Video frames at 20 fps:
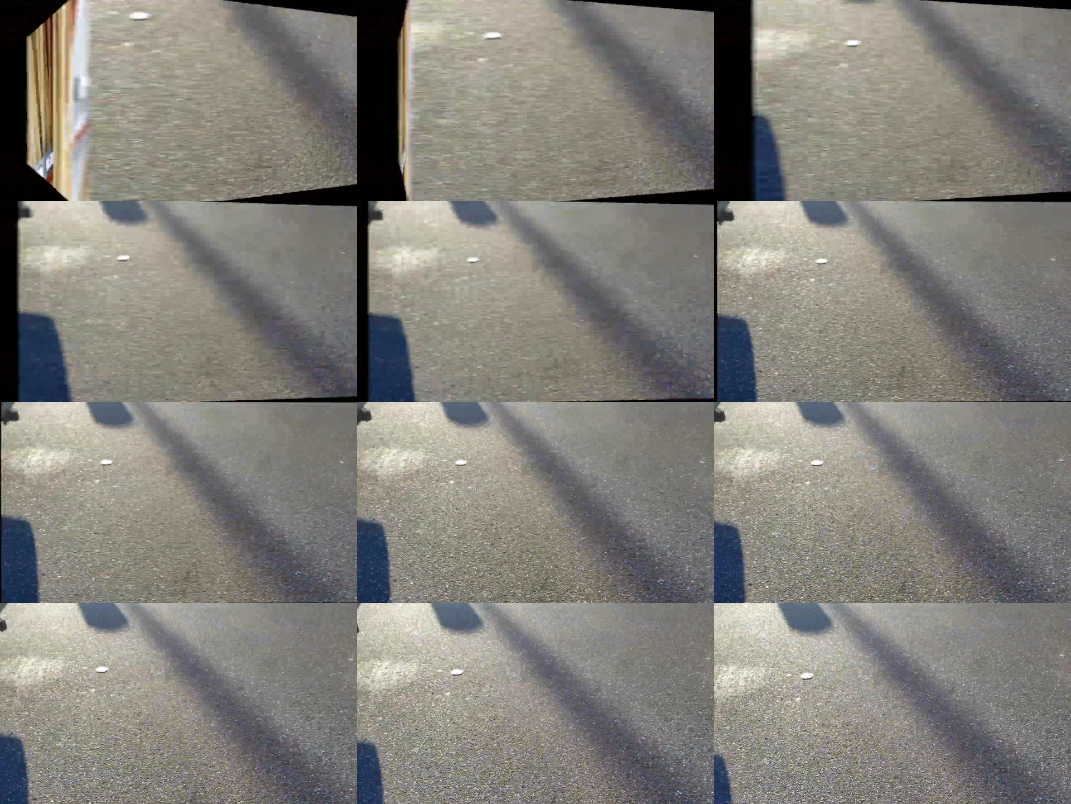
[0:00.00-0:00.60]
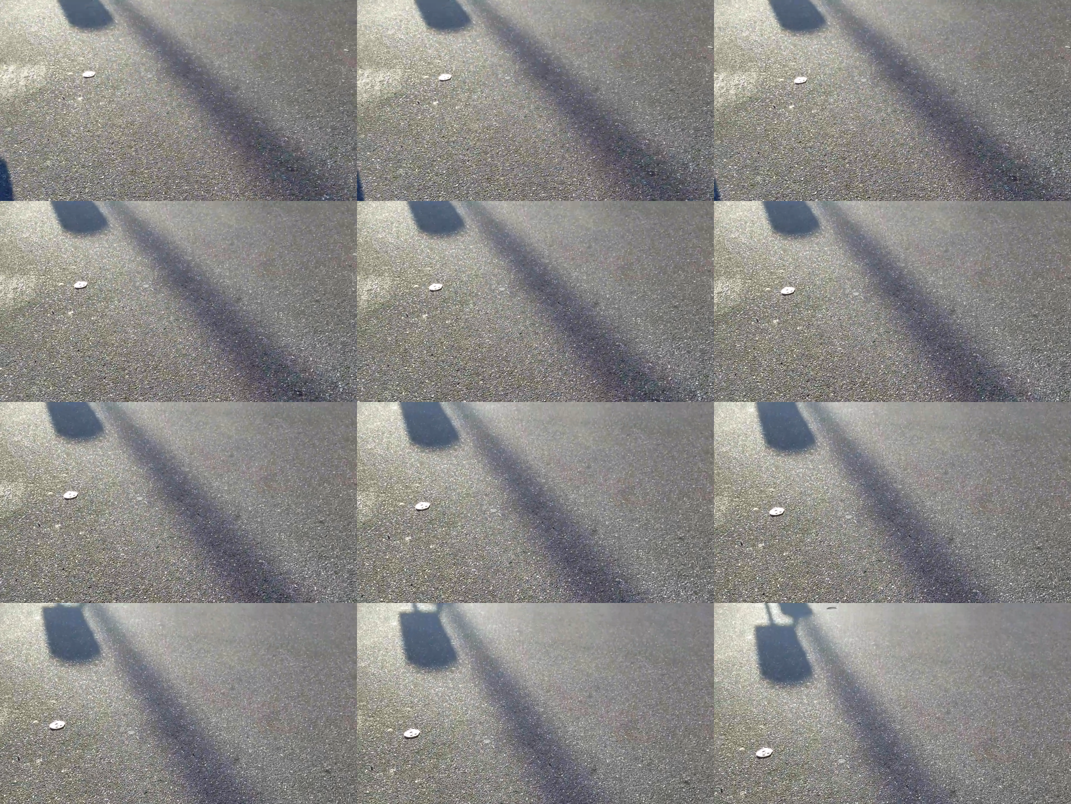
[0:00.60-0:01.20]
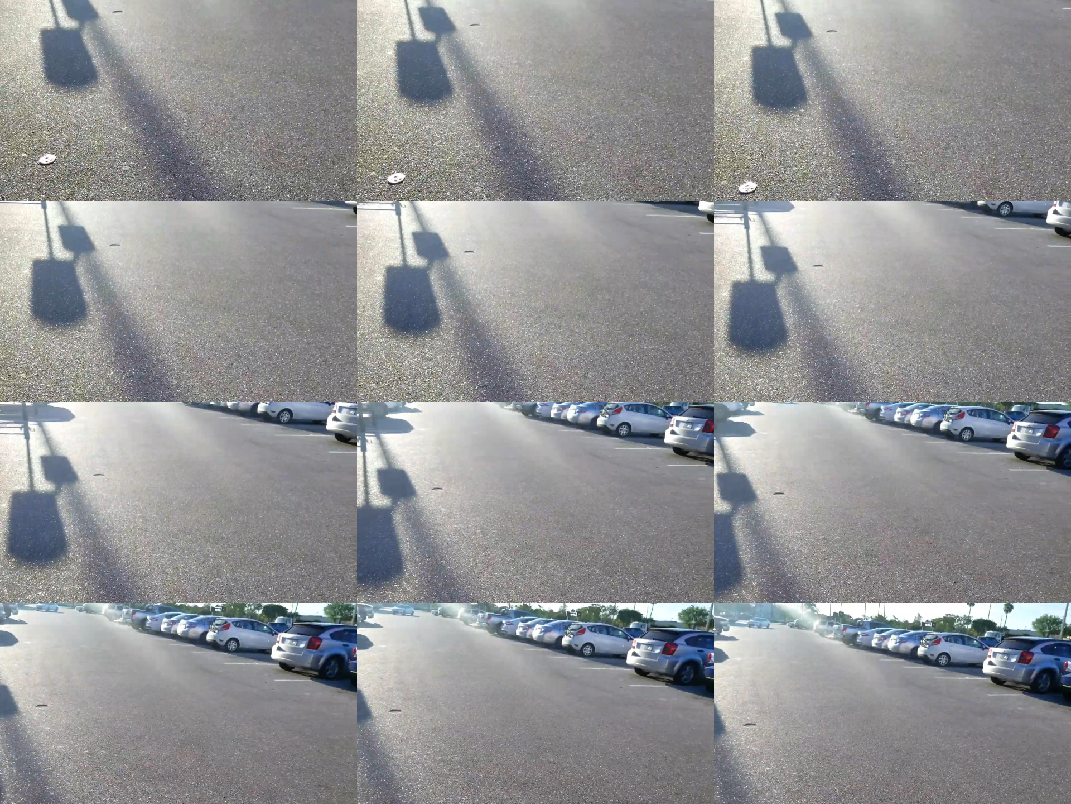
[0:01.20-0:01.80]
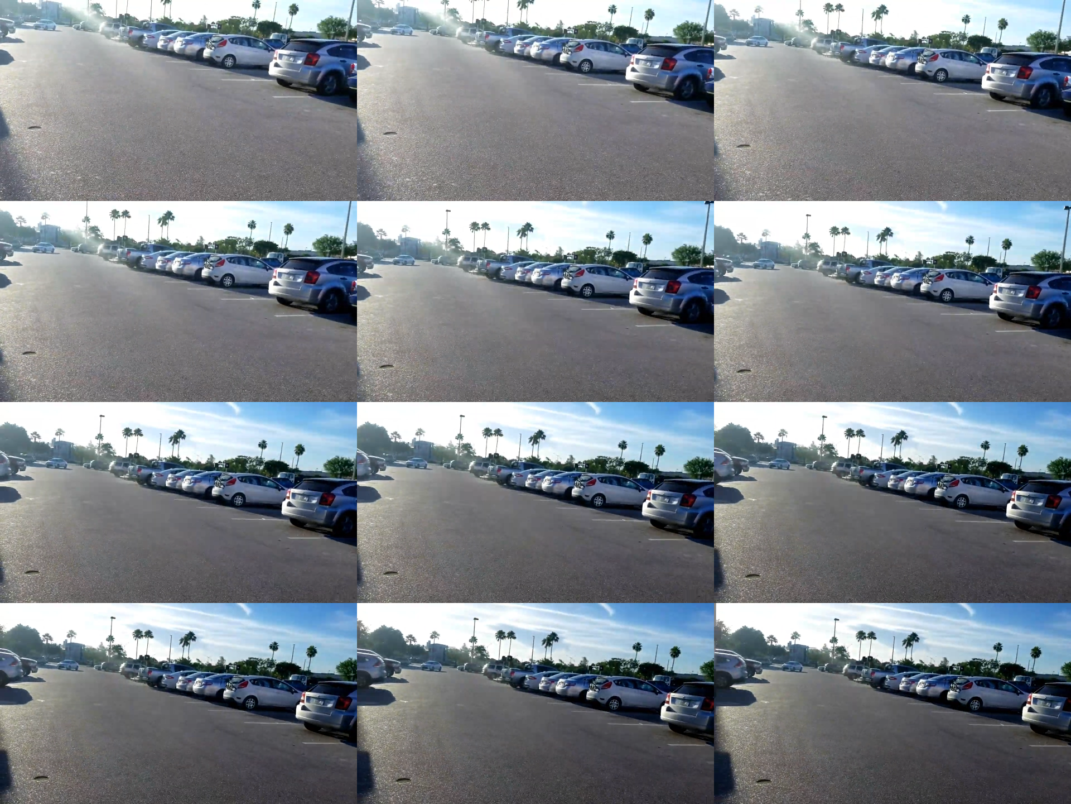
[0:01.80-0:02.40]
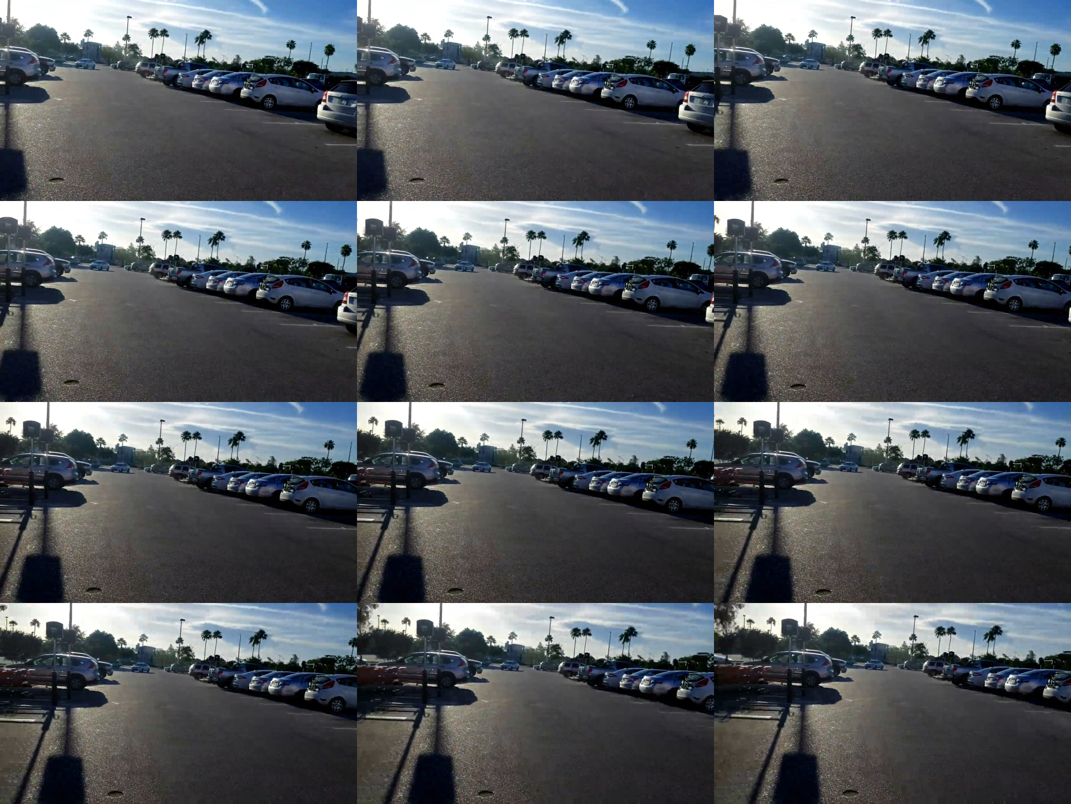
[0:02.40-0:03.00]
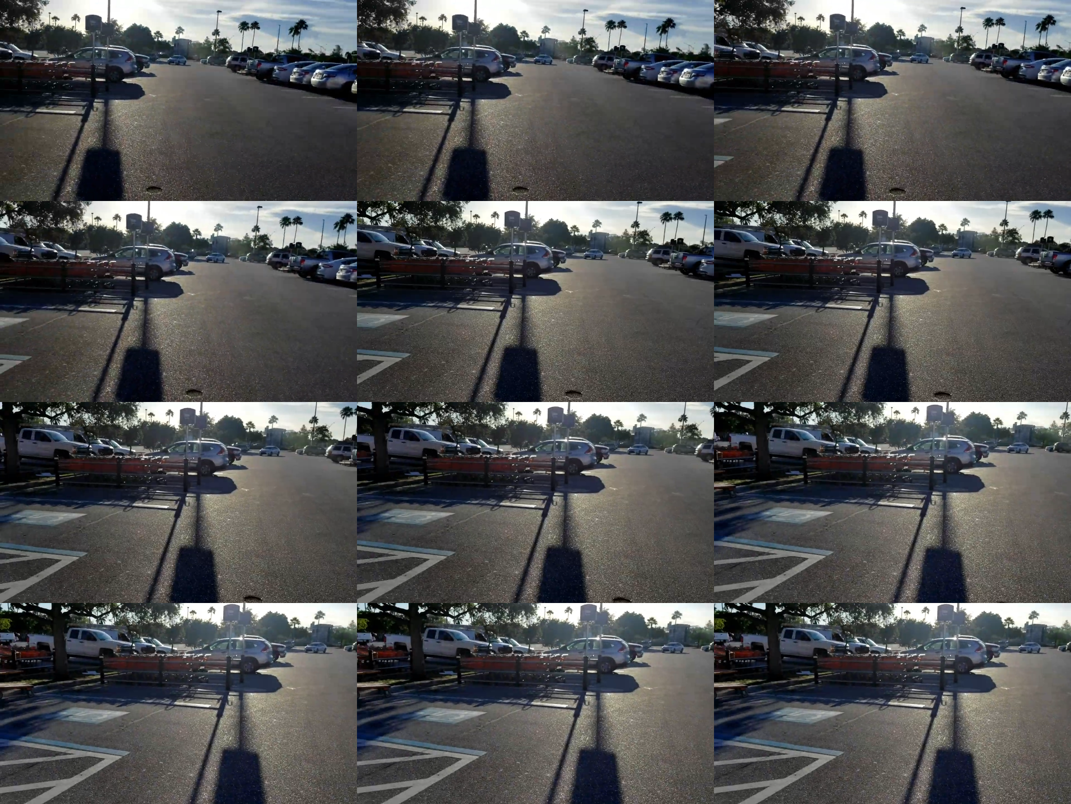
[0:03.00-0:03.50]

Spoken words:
No face is visible, so there are no lips to read.